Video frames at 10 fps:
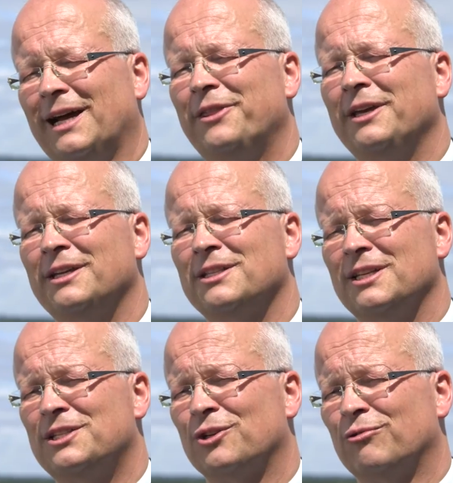I think
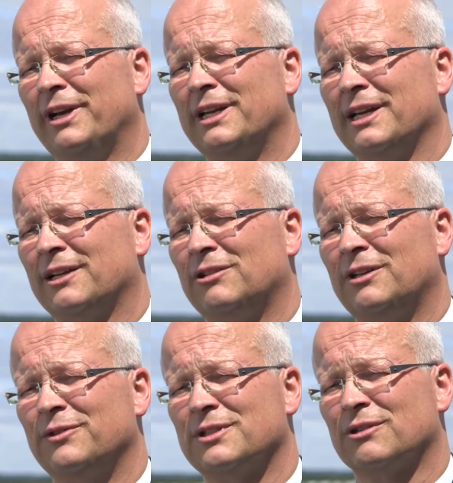it's a great
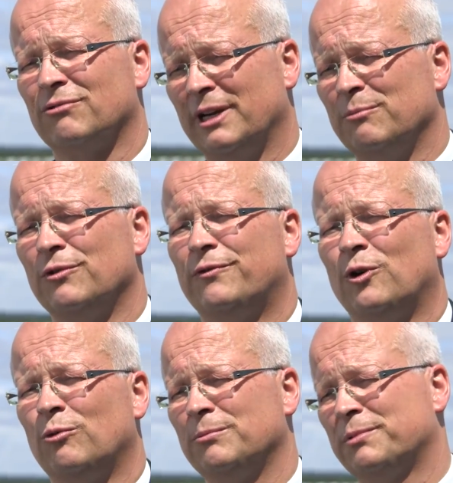aircraft, it's a great move forward,